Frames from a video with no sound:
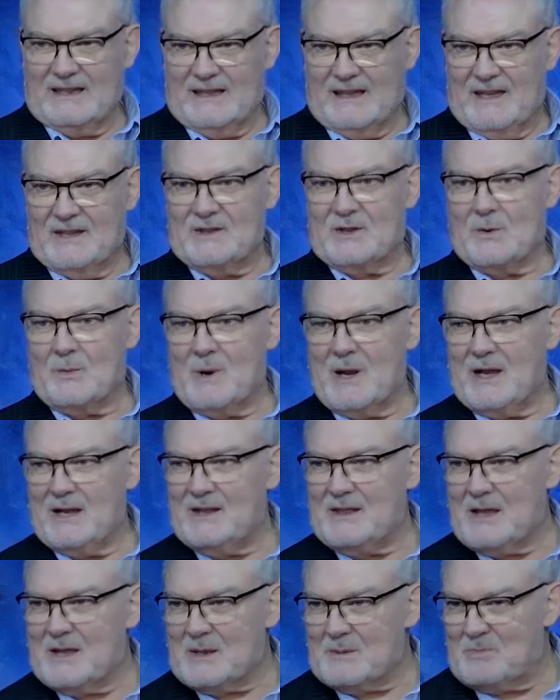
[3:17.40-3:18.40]
in the way,
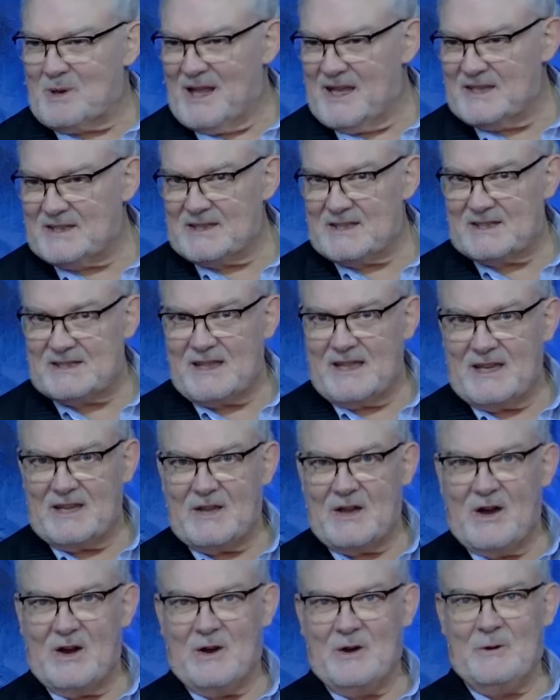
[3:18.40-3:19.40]
the places they
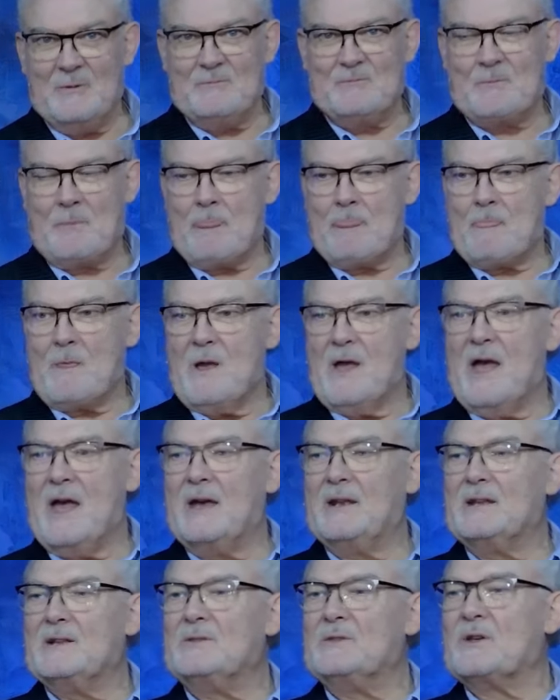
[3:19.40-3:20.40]
go,
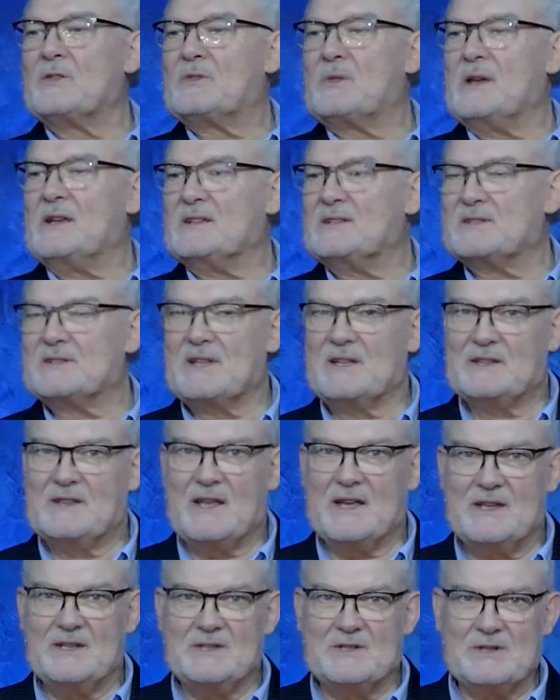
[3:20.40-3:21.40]
and in the things that
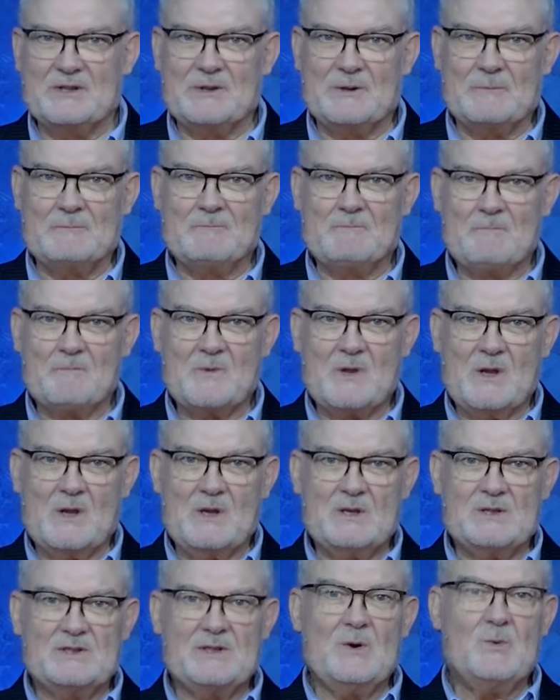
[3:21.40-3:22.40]
they do.
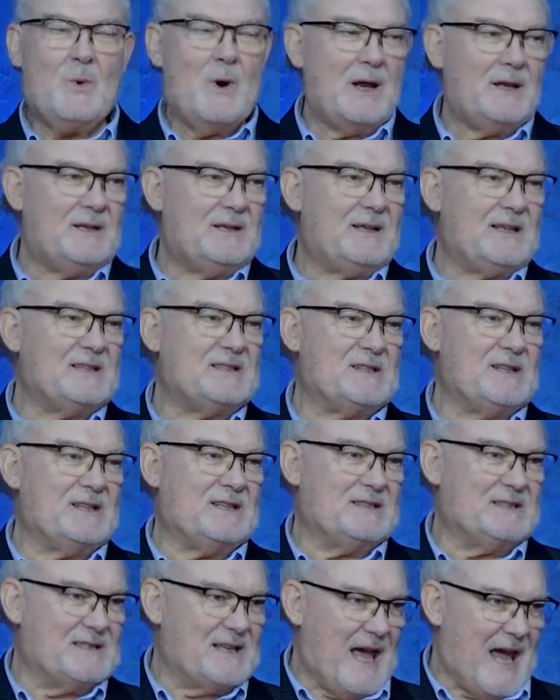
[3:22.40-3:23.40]
So, what does
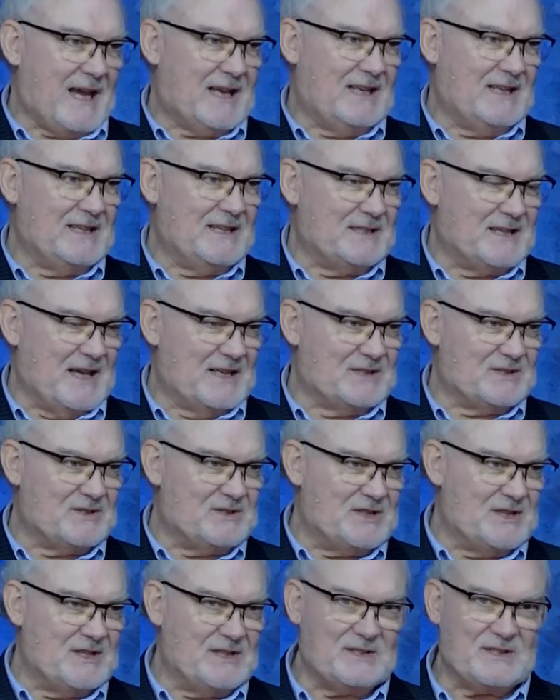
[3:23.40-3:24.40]
exactly does
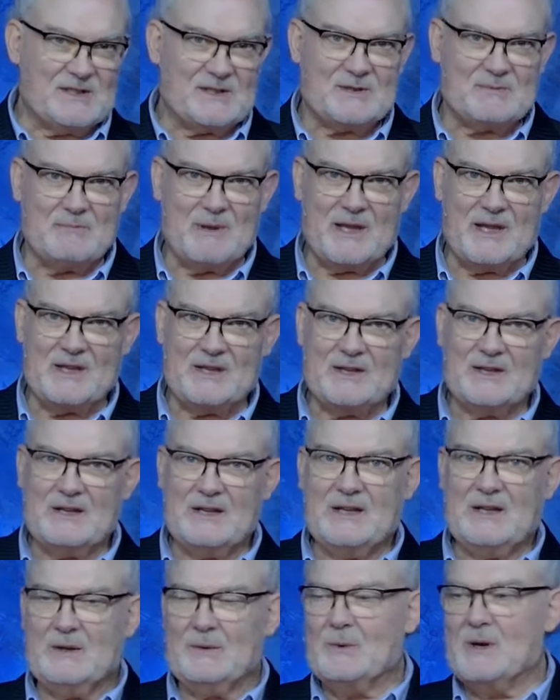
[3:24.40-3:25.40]
Jesus mean
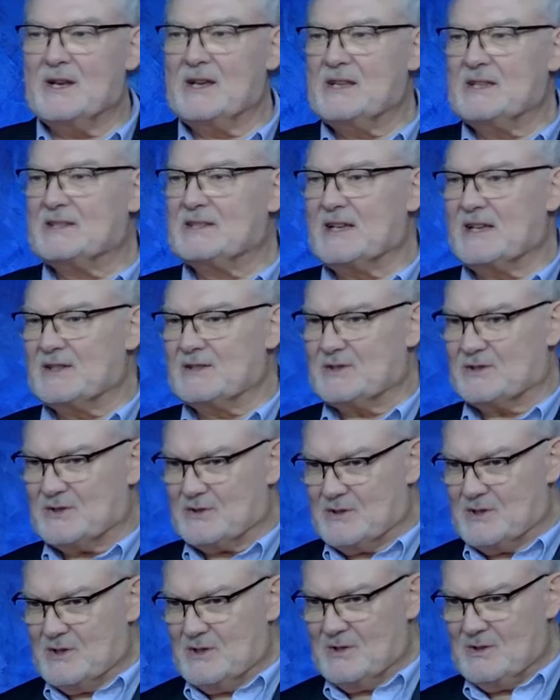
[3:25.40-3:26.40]
when he says,
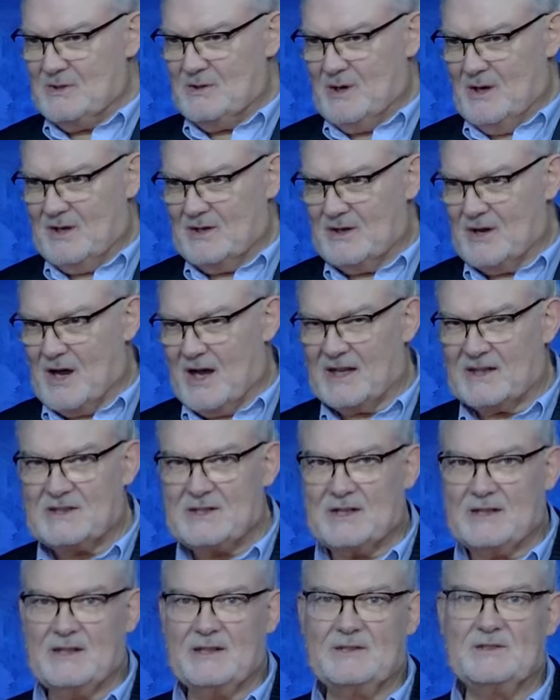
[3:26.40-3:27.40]
do not
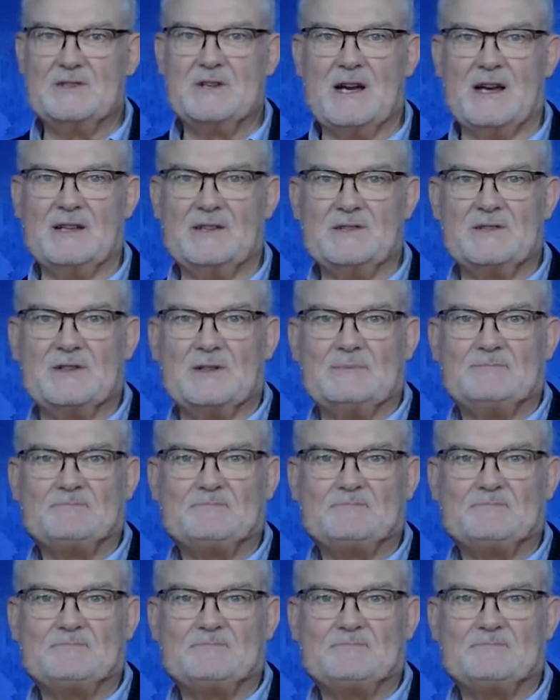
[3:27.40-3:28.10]
judge?